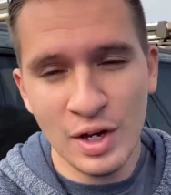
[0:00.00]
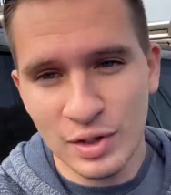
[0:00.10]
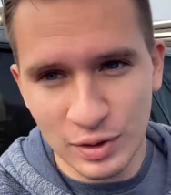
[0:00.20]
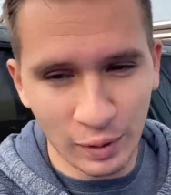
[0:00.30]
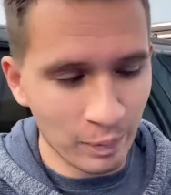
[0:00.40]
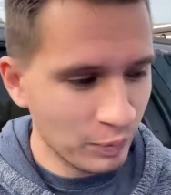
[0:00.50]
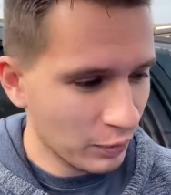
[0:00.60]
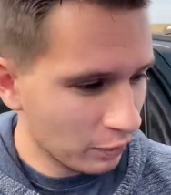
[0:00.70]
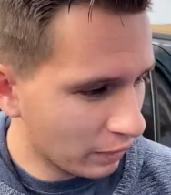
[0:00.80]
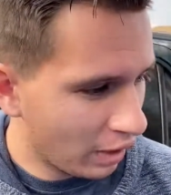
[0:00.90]
So
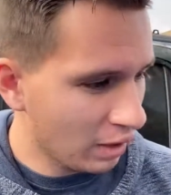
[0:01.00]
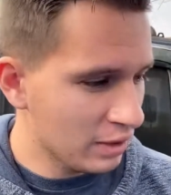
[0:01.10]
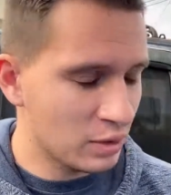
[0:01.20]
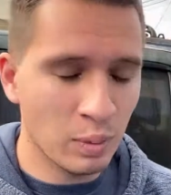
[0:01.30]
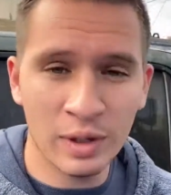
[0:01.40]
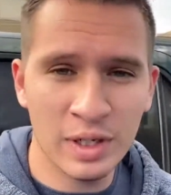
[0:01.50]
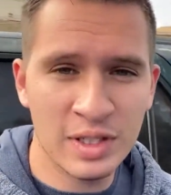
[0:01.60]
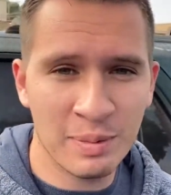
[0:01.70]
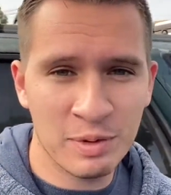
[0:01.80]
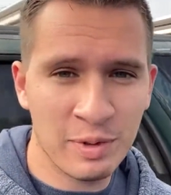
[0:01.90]
regardless, we're gonna
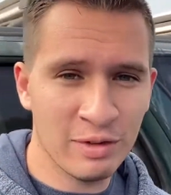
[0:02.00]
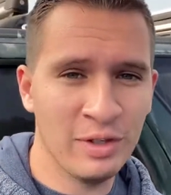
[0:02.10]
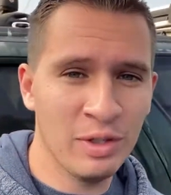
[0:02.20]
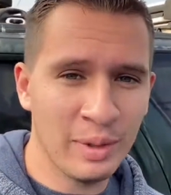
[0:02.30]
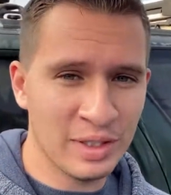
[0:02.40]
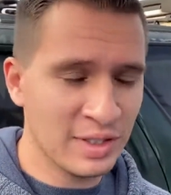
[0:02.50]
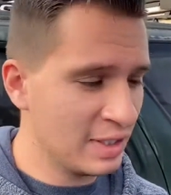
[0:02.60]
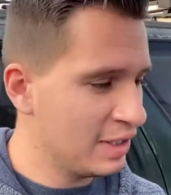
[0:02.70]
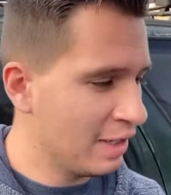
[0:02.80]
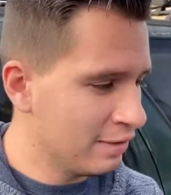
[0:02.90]
attempt to make a video about the
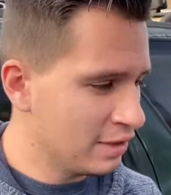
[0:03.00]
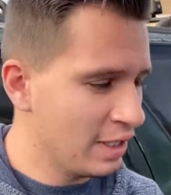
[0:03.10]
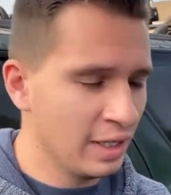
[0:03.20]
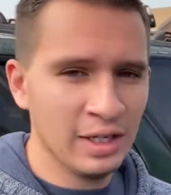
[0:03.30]
67 today.